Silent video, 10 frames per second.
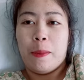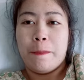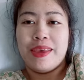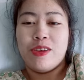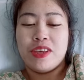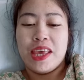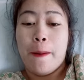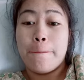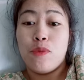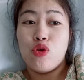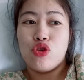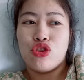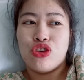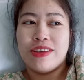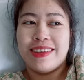Because I can't
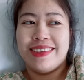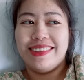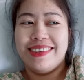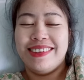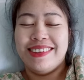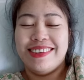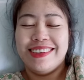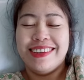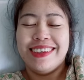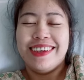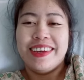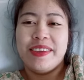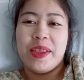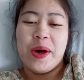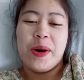push.
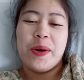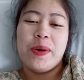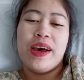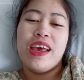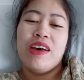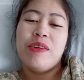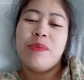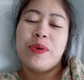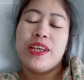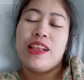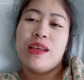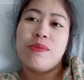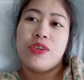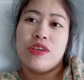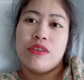No, I have a
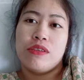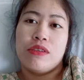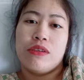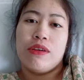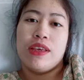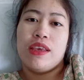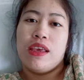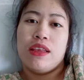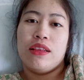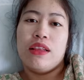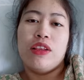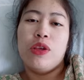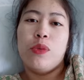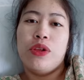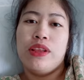preeclampsia, so I can't. They
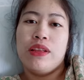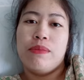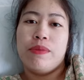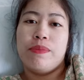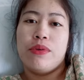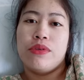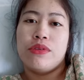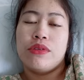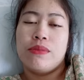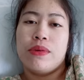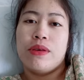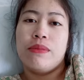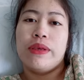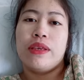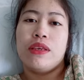won't let me push the
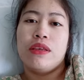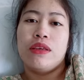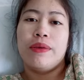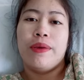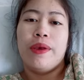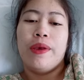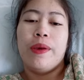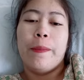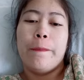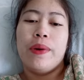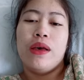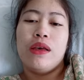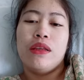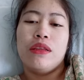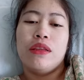baby.
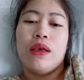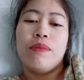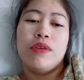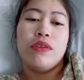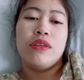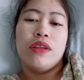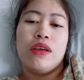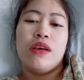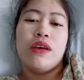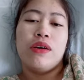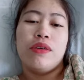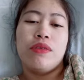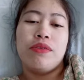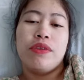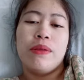But I'm good now,
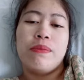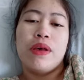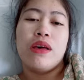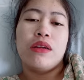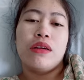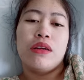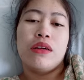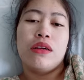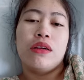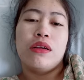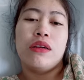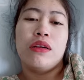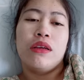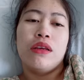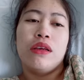feel better.
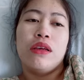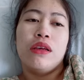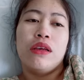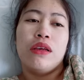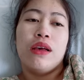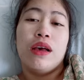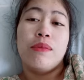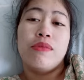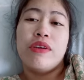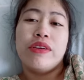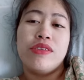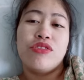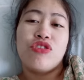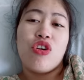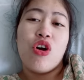I'm very
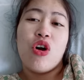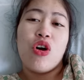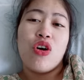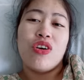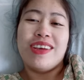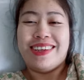strong.